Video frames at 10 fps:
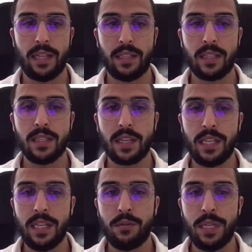This is a
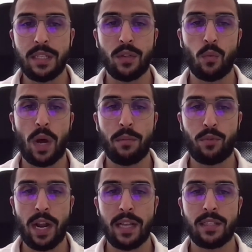key reason why
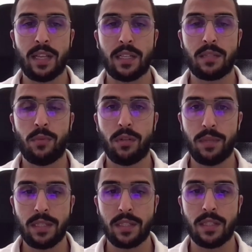brands and small
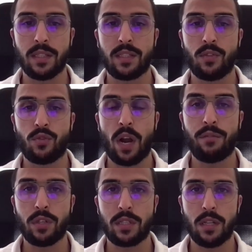businesses
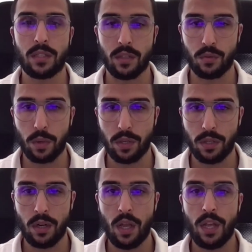drive results on
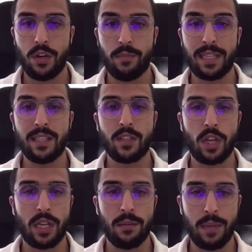Twitter. Your
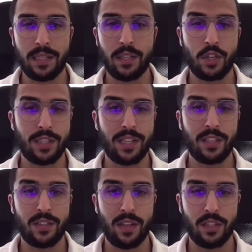message is
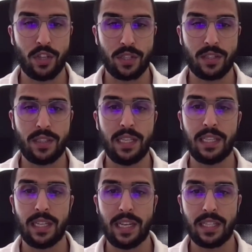not just
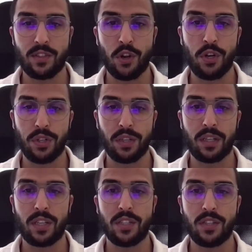seen, it's
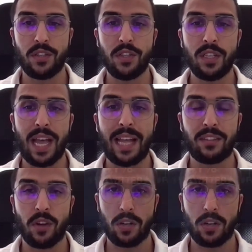heard, considered, and